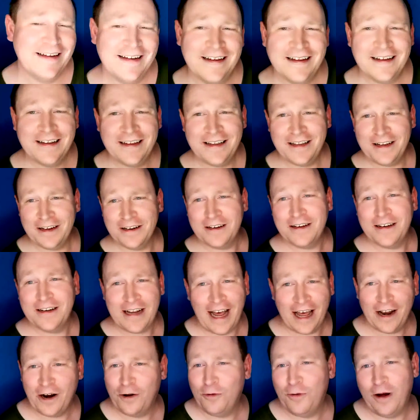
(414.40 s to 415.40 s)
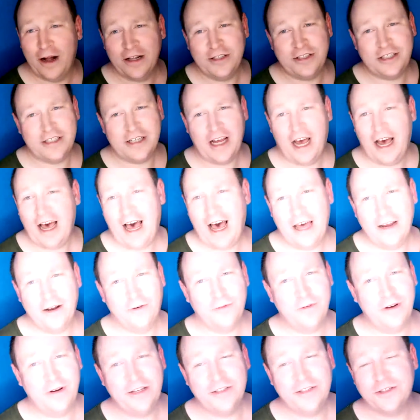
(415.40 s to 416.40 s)
you I don't want, I don't need
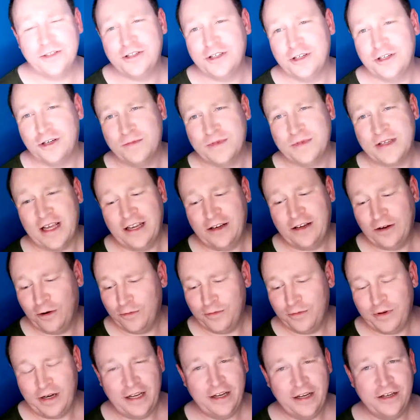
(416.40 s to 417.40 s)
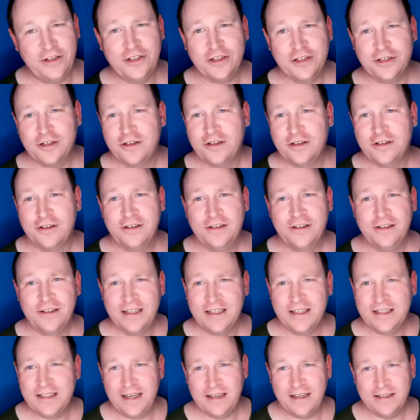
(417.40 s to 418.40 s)
your germs. I don't need your
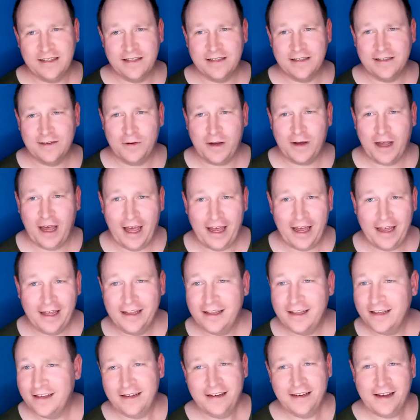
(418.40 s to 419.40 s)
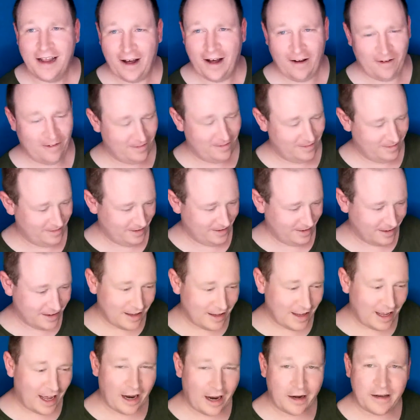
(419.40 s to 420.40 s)
diseases, okay? No. I
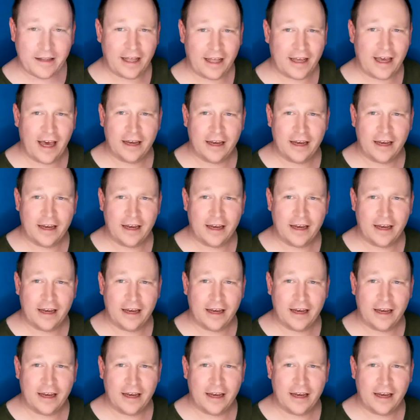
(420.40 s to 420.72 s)
think I'd